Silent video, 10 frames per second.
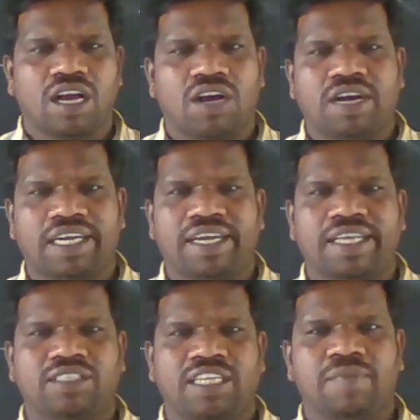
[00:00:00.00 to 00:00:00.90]
returning
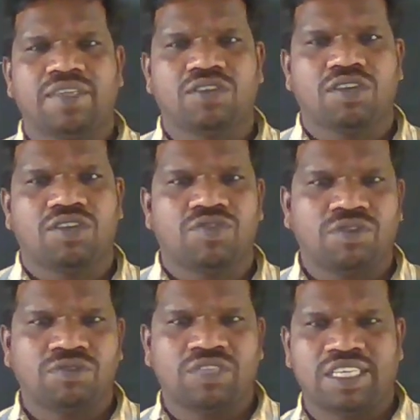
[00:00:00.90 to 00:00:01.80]
statements are
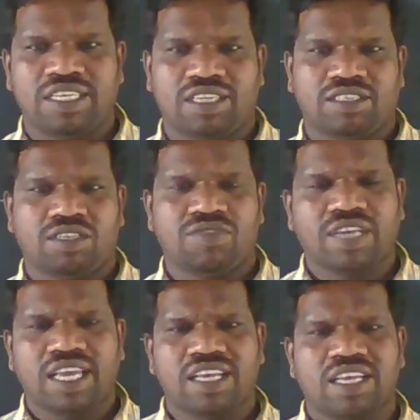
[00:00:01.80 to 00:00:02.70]
used here.
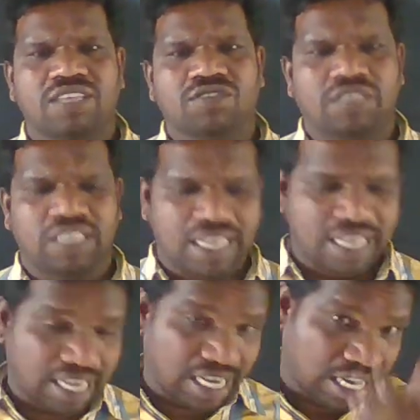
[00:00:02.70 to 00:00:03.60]
Okay, so see
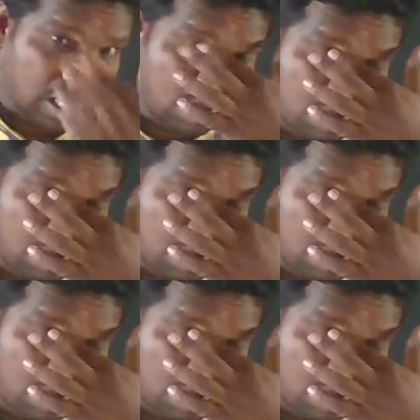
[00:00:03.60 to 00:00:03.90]
here, and